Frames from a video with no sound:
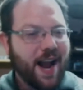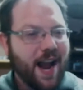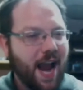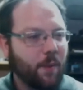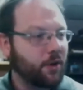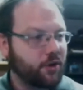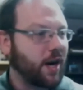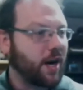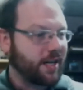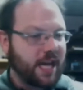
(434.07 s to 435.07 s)
And while they're
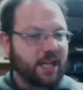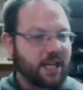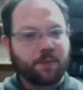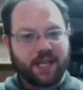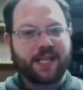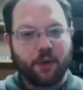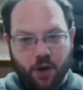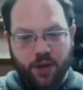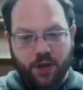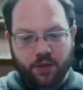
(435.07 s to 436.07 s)
trying to desperately deal with
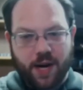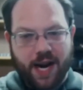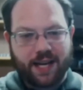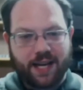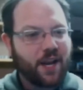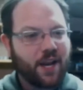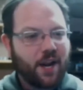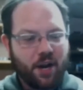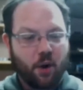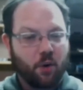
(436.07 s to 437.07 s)
all these rakes,
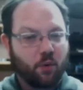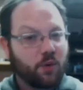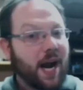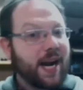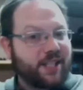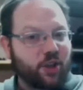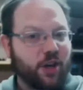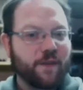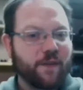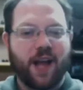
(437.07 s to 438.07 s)
you know, Rhyas just
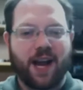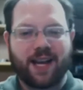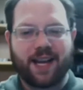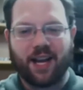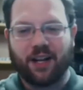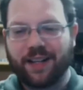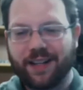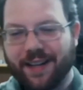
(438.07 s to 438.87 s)
looking for that kill.